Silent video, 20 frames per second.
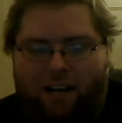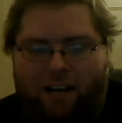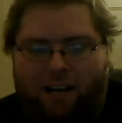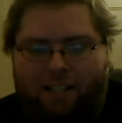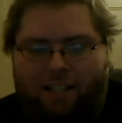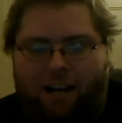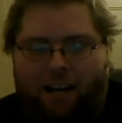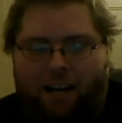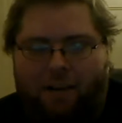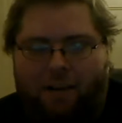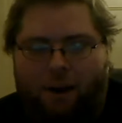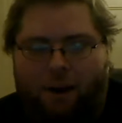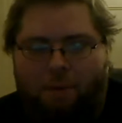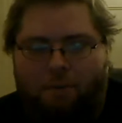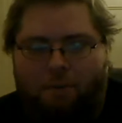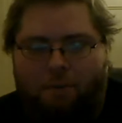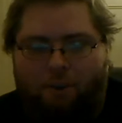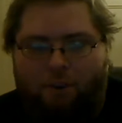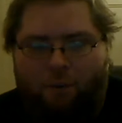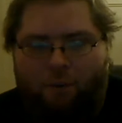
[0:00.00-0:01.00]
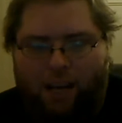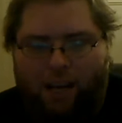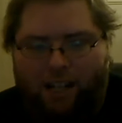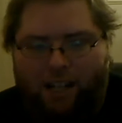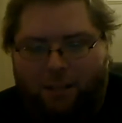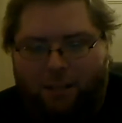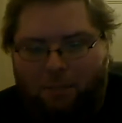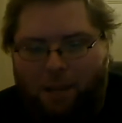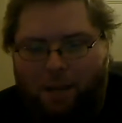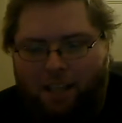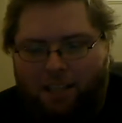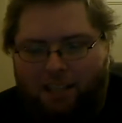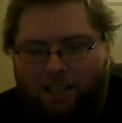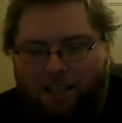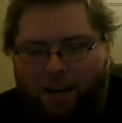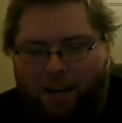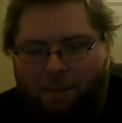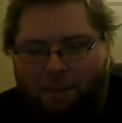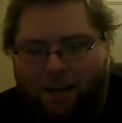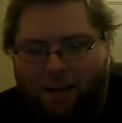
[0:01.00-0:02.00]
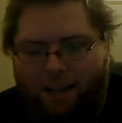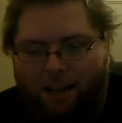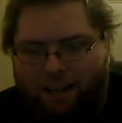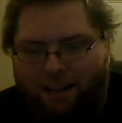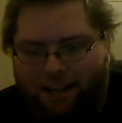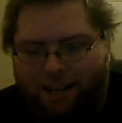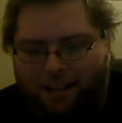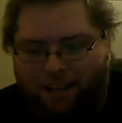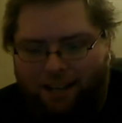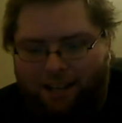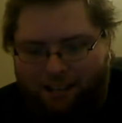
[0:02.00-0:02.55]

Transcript: to talk about before we hit the main topic.